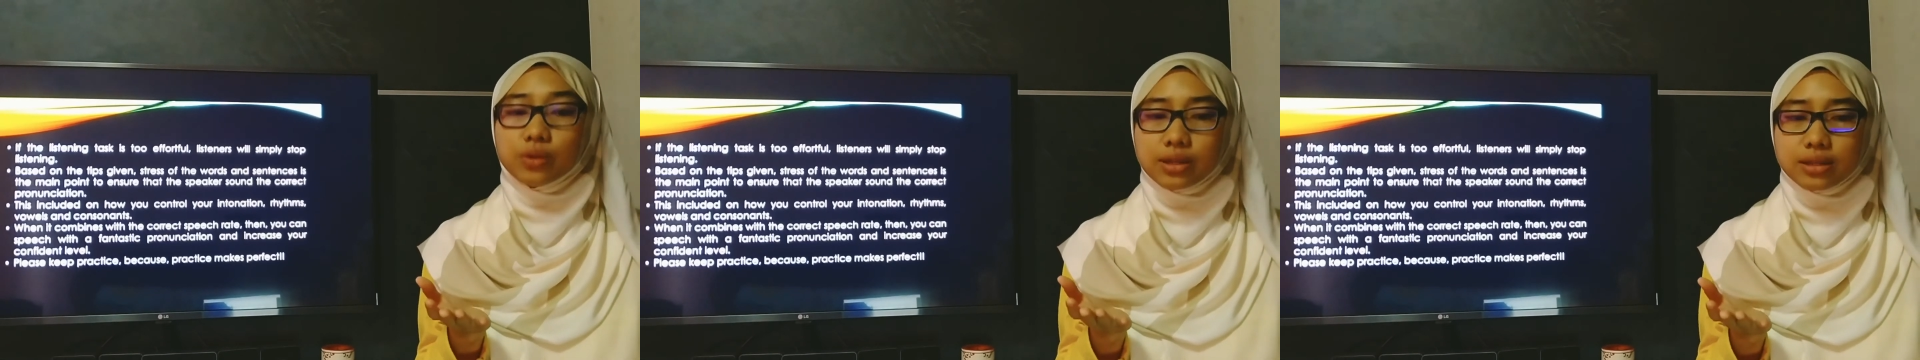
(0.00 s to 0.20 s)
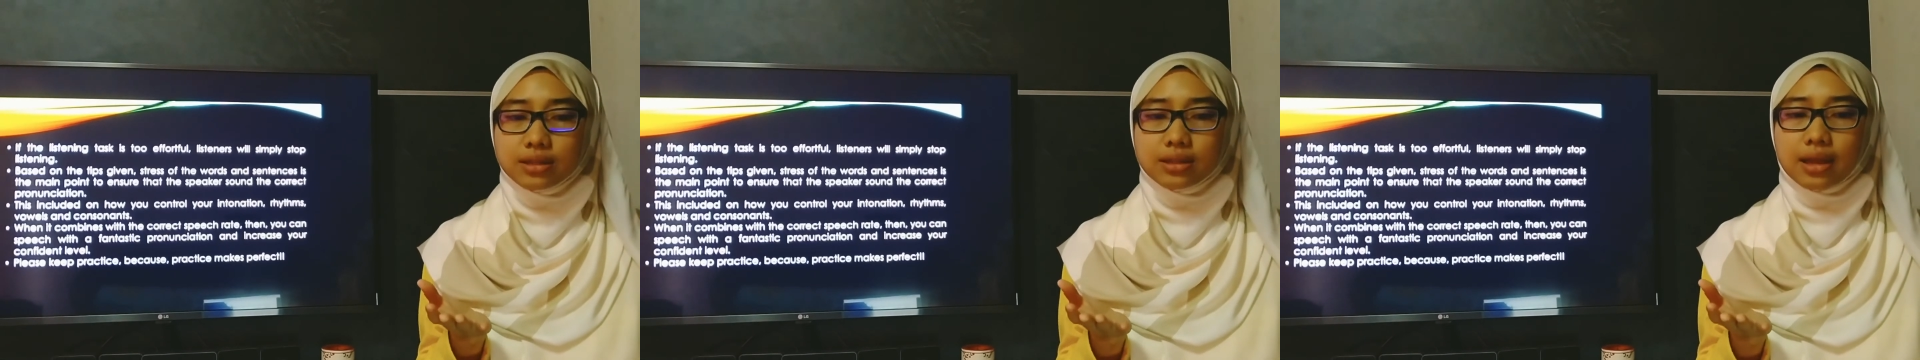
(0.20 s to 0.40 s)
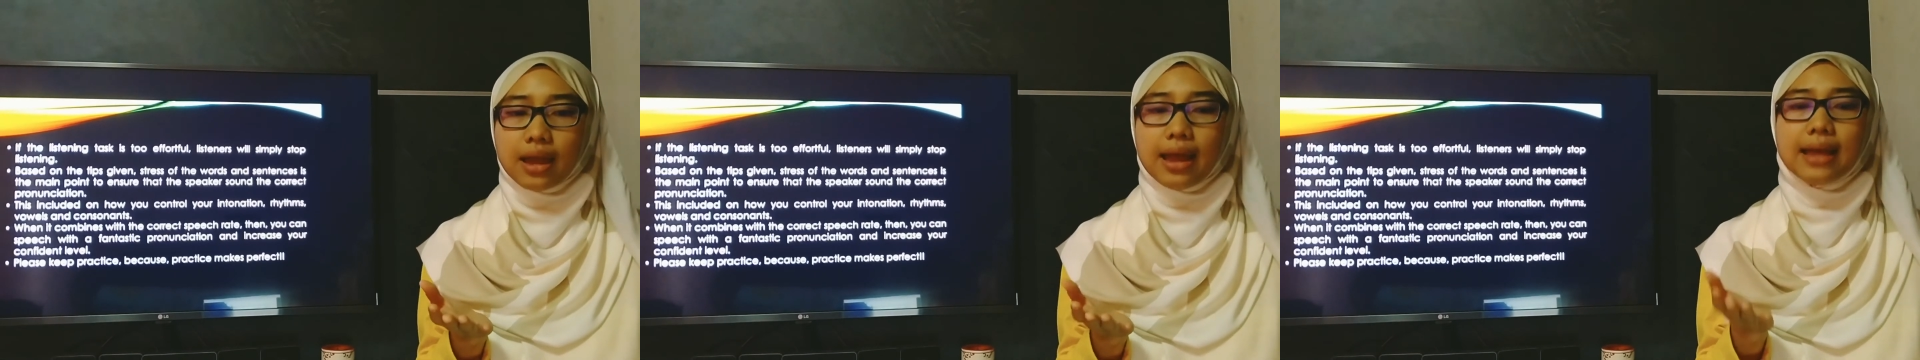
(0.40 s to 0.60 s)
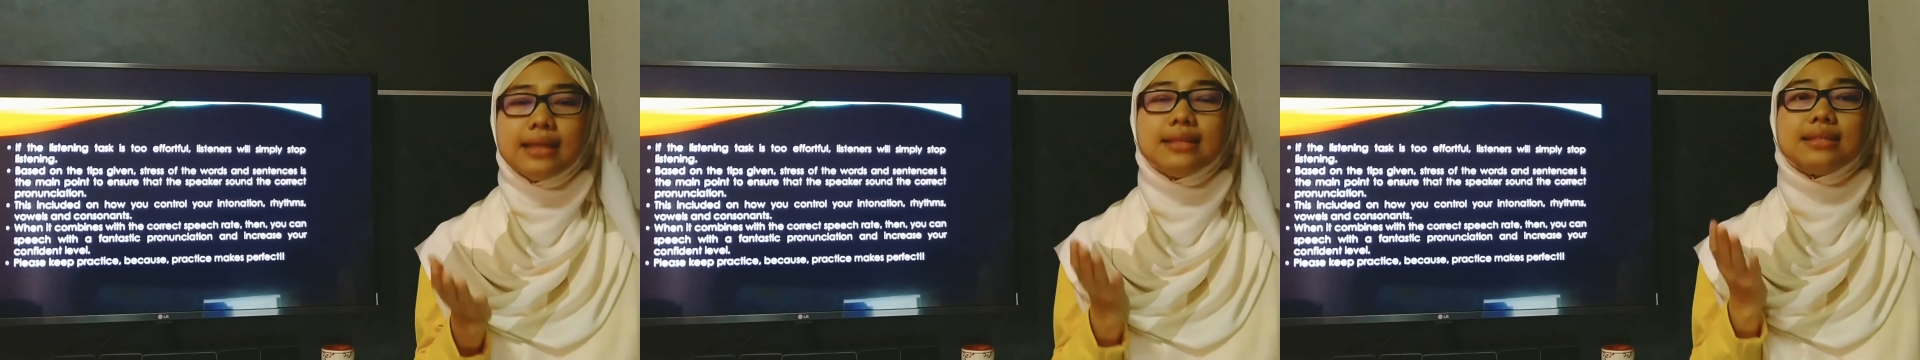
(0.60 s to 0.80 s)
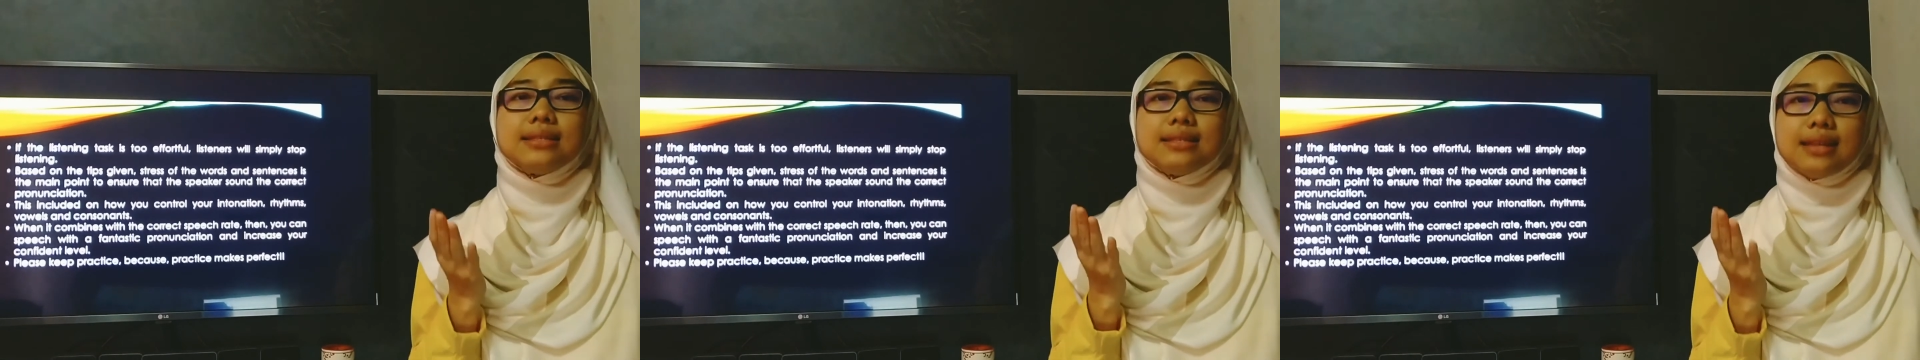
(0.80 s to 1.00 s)
and
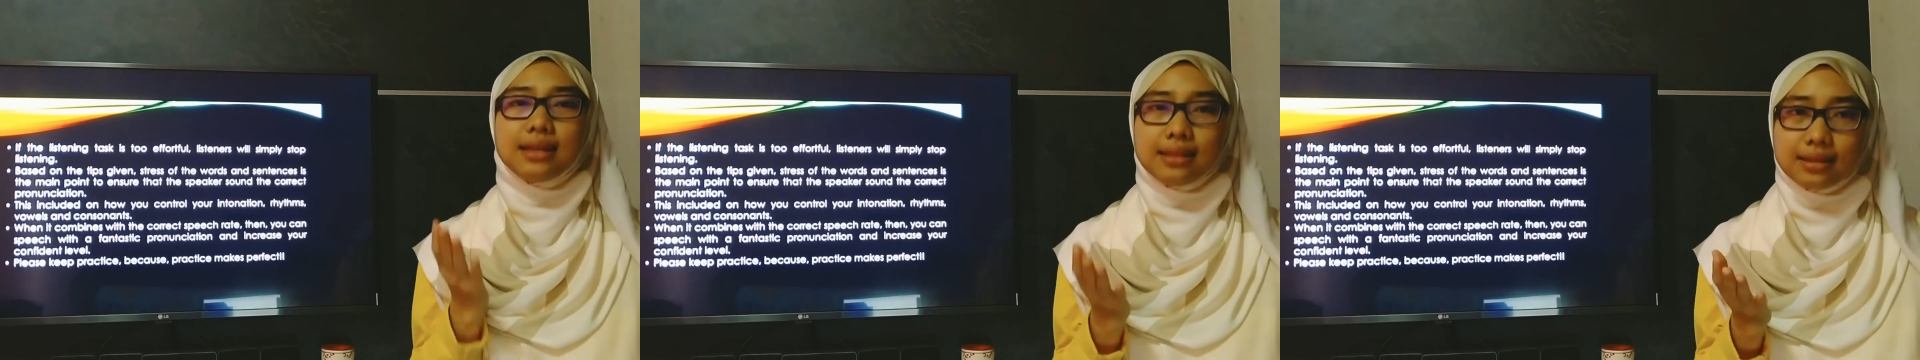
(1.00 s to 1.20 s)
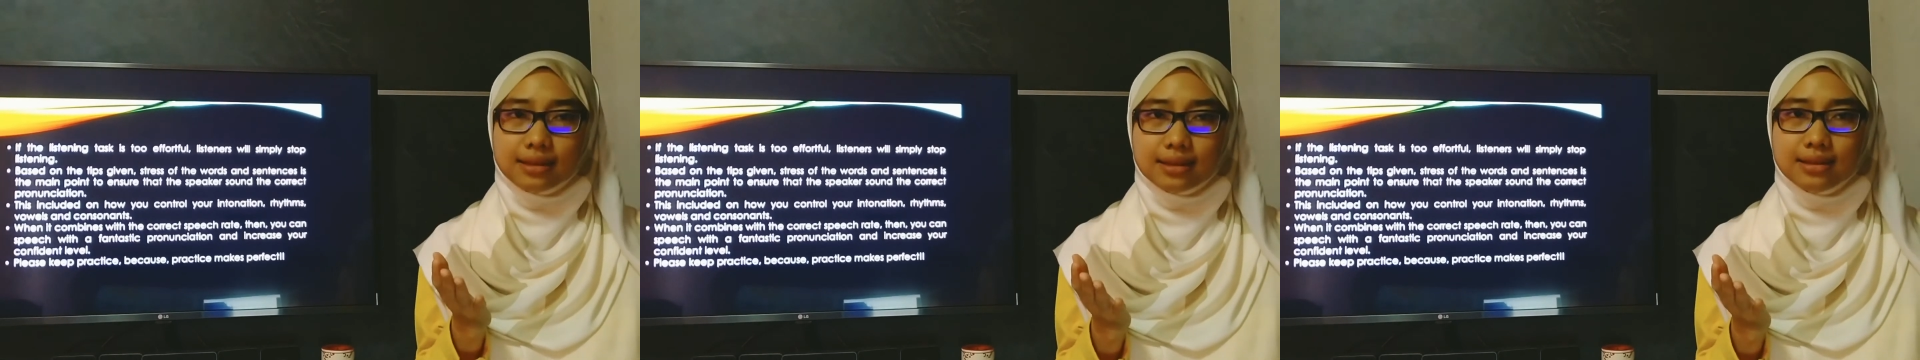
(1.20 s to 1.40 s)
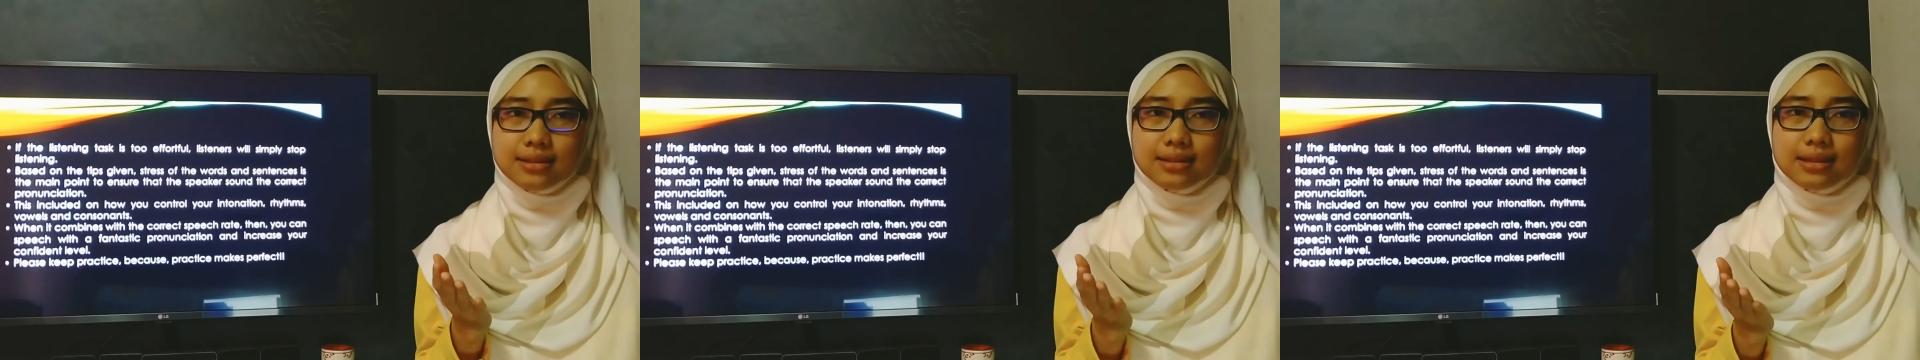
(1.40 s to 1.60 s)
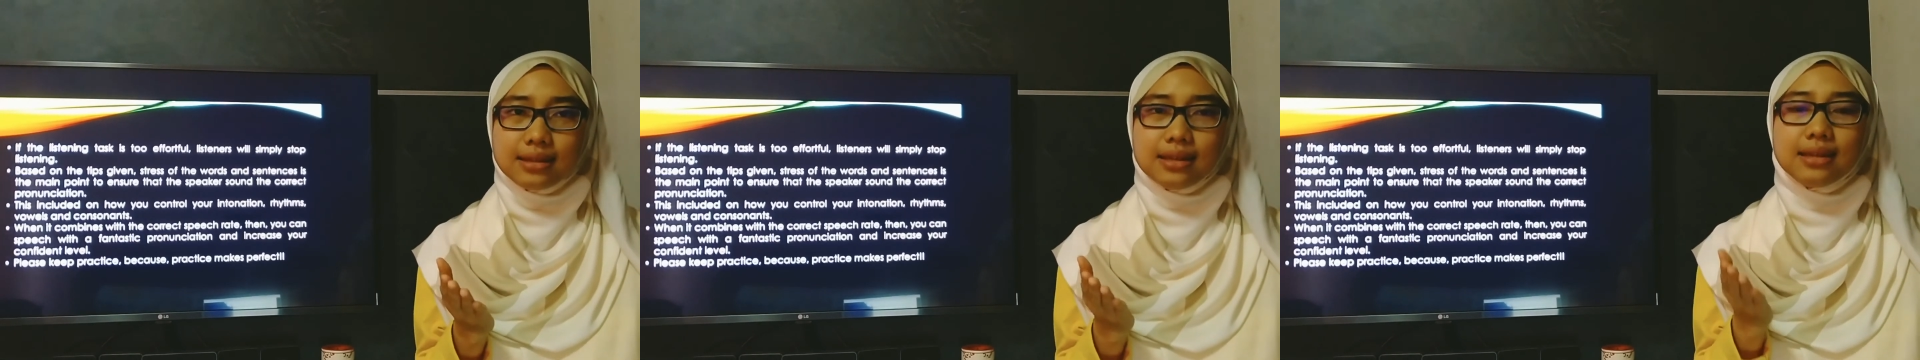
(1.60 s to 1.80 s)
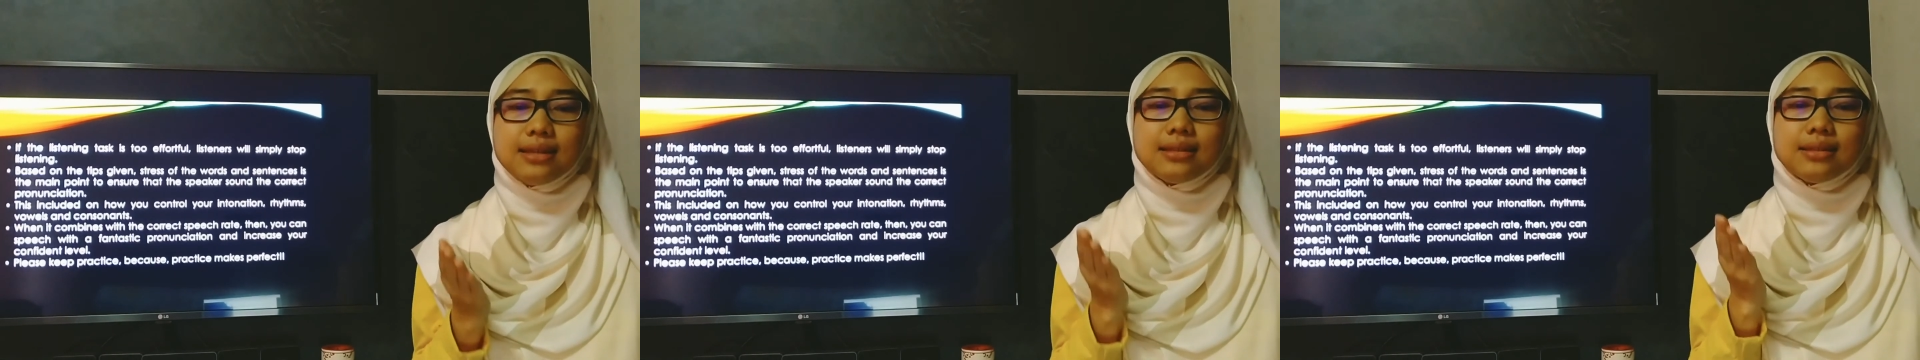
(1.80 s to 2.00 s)
sentence is
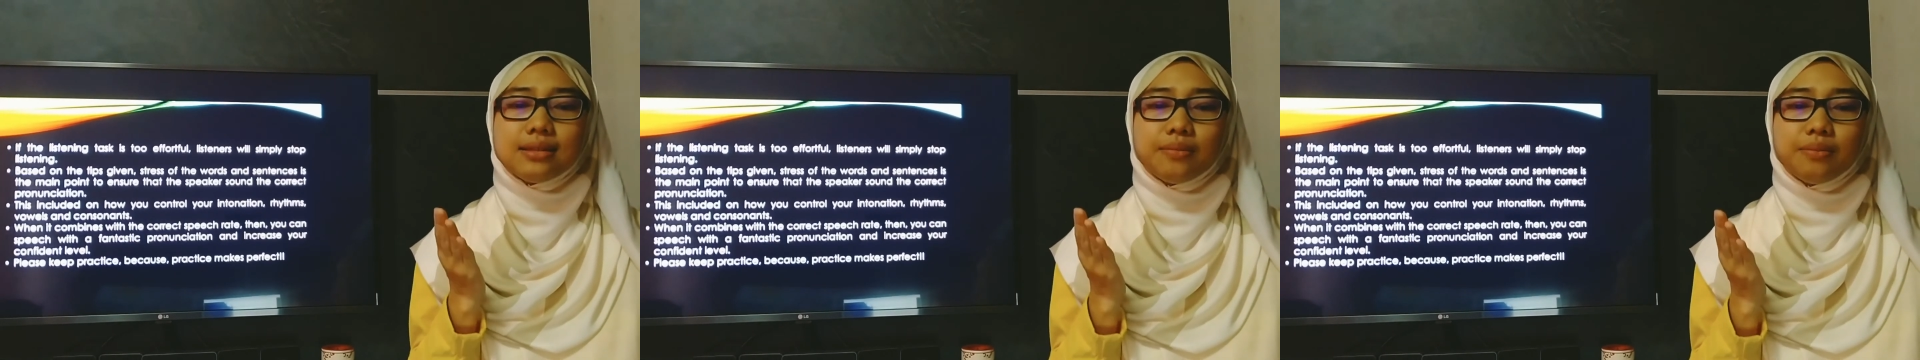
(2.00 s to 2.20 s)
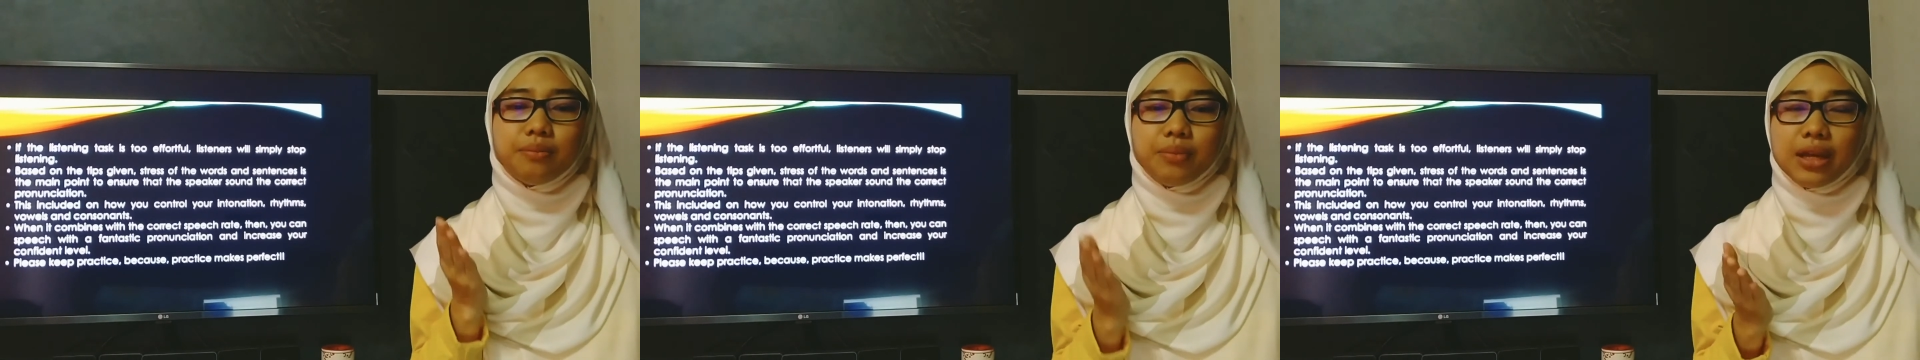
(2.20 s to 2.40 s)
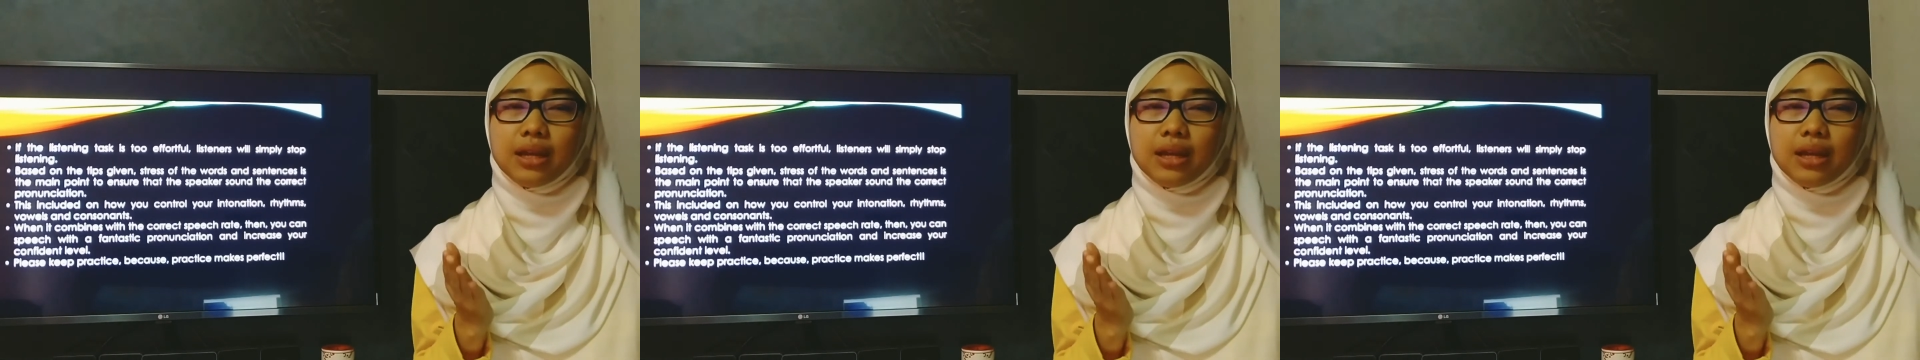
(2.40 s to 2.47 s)
the main